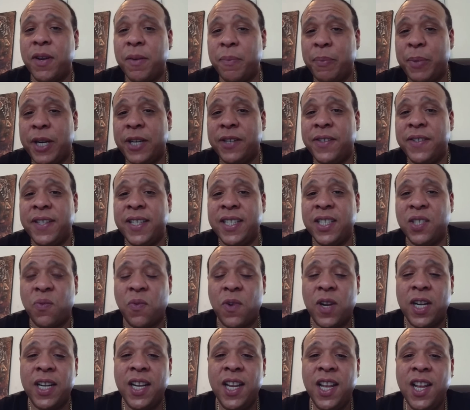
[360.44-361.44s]
compared to this
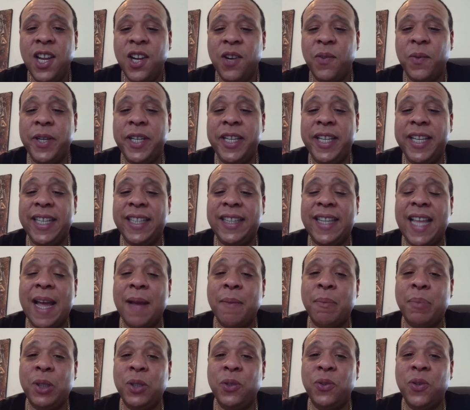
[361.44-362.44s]
one, where you get
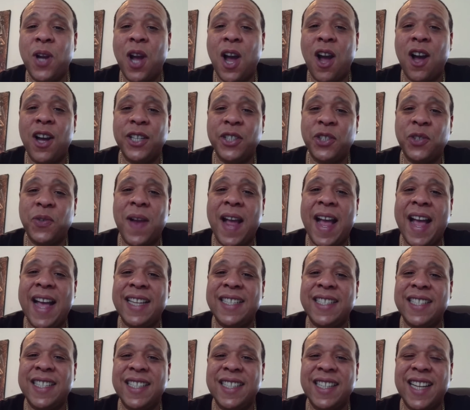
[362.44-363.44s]
that blue
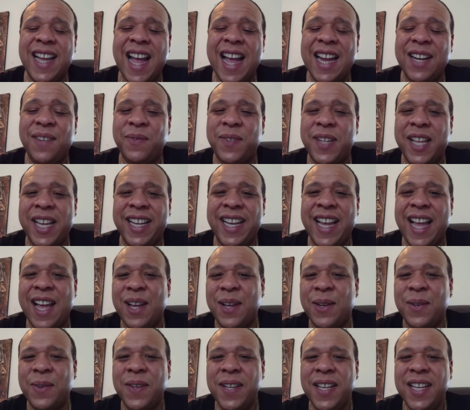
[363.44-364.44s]
contrast and kind of like
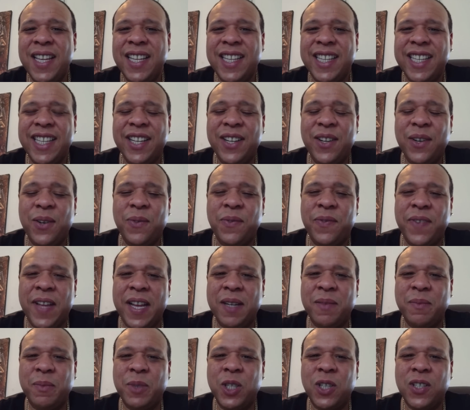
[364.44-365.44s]
how, you know,
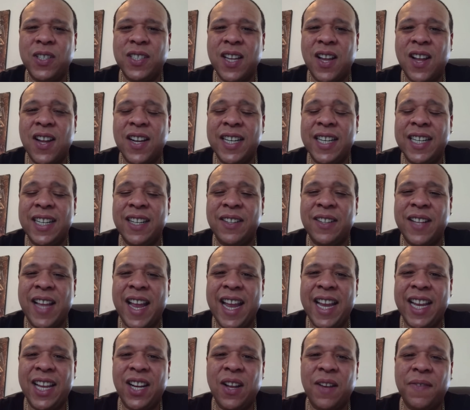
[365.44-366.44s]
Venom looks on it,
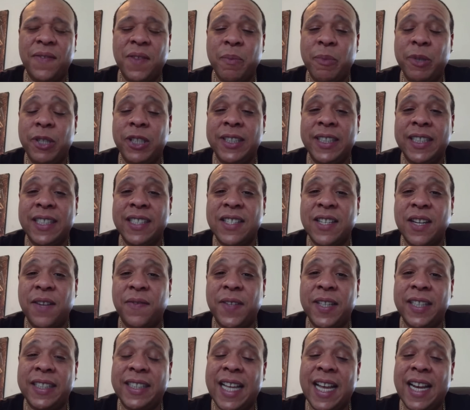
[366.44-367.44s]
hanging off the building and
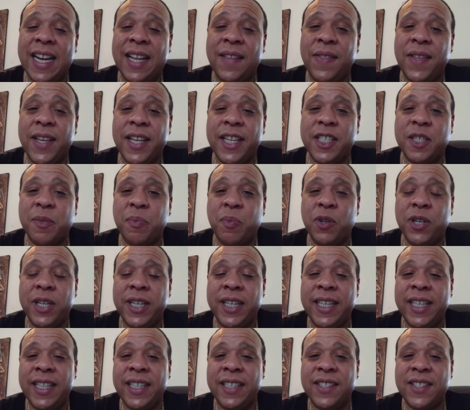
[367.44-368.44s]
stuff like that. I think it's pretty
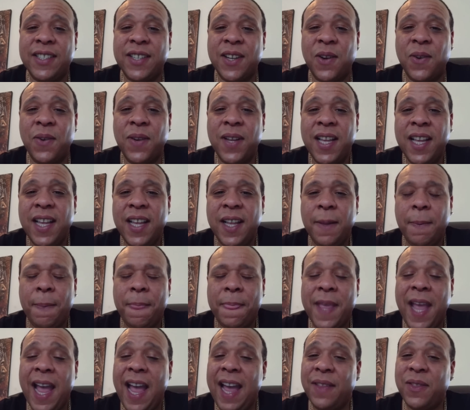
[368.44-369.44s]
neat. So,
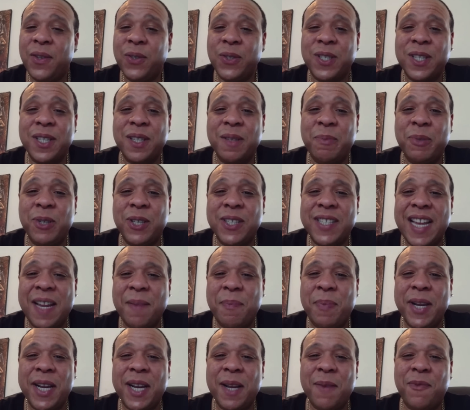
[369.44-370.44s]
yeah, those are the books
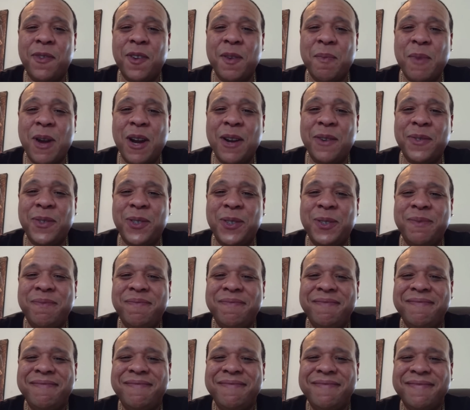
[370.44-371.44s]
I'd pick up from Marvel.
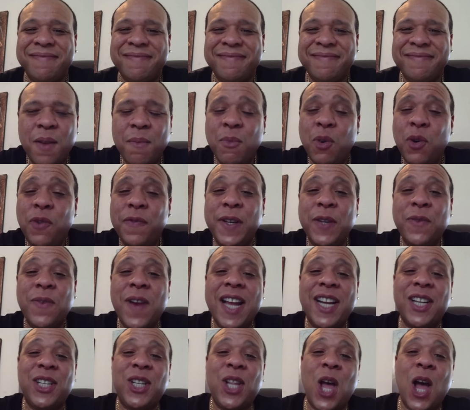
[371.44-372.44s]
Moving
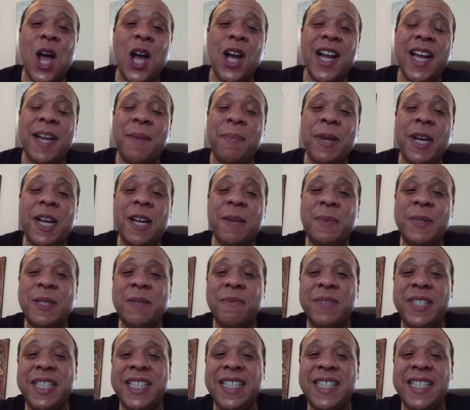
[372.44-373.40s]
right along, I'd pick up some